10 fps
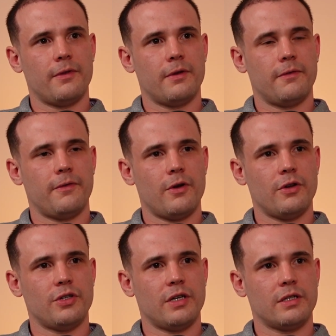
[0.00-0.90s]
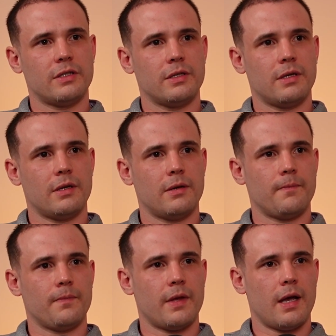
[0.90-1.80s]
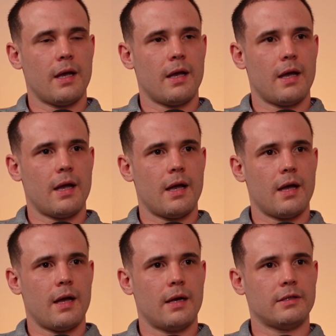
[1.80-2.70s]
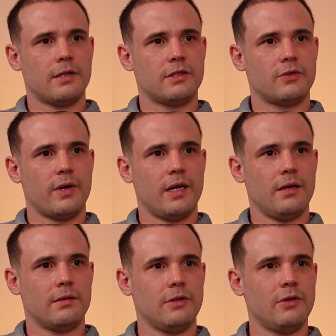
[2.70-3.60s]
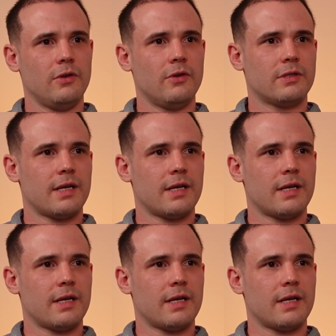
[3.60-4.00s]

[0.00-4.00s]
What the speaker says: for the furnishings. So that's 20. You could